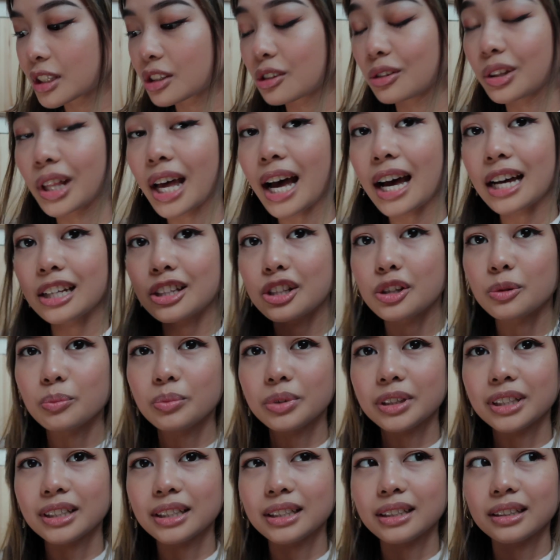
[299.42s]
So that had to
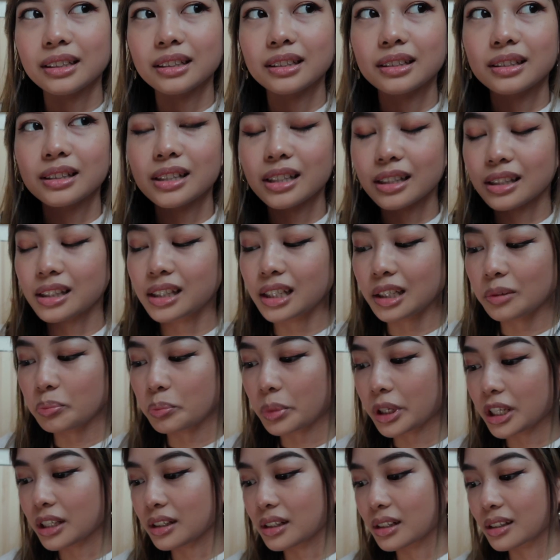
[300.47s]
be
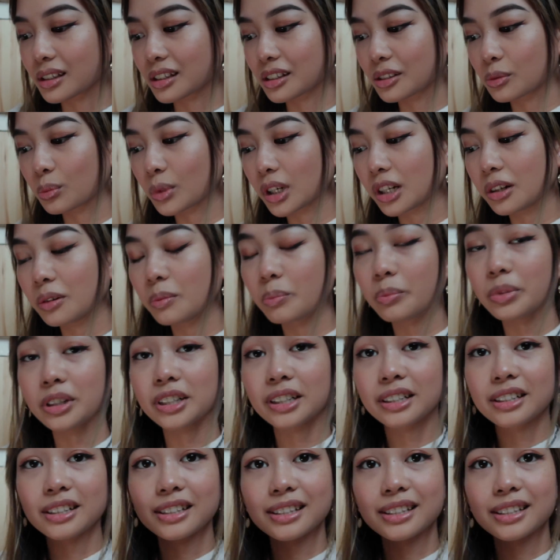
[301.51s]
16 pages as well, but